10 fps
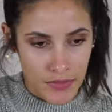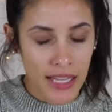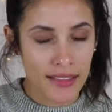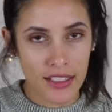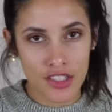
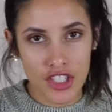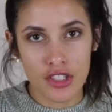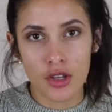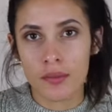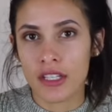I think she
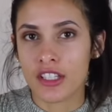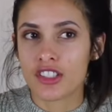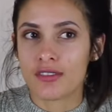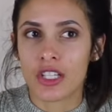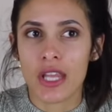told me
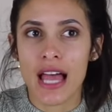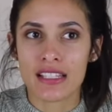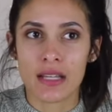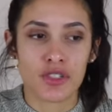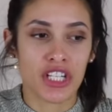that the
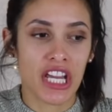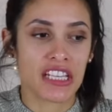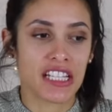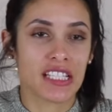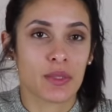last time she
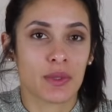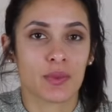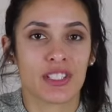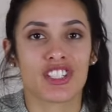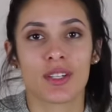ate these was
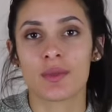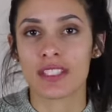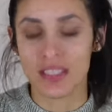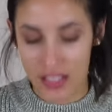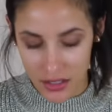when she
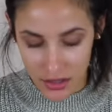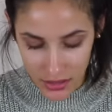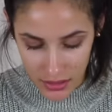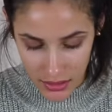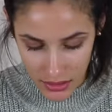was little.